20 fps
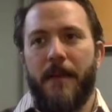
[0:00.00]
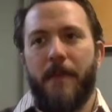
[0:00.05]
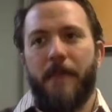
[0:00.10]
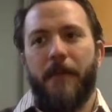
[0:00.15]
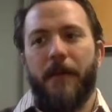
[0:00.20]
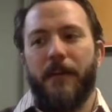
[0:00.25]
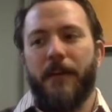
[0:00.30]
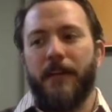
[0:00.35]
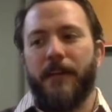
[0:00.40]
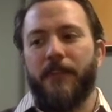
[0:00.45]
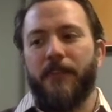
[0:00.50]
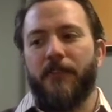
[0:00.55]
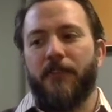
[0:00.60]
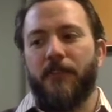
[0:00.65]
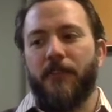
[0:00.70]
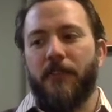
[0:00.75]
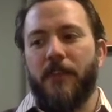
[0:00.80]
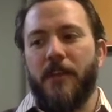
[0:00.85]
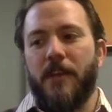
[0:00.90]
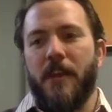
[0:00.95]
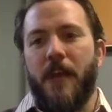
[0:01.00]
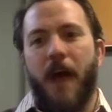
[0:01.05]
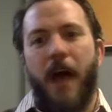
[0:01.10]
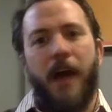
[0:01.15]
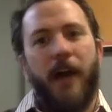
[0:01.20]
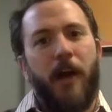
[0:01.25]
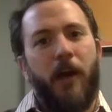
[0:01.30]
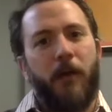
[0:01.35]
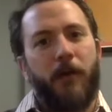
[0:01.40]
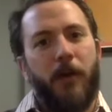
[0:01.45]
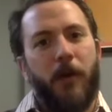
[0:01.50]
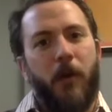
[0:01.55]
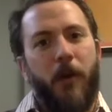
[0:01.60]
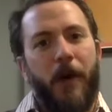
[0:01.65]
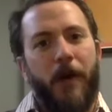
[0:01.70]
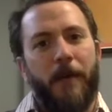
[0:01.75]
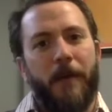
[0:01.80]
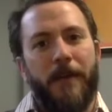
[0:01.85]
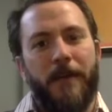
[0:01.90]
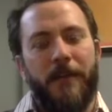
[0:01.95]
But it's not a
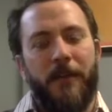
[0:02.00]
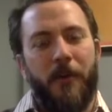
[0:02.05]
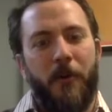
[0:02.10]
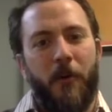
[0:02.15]
requirement in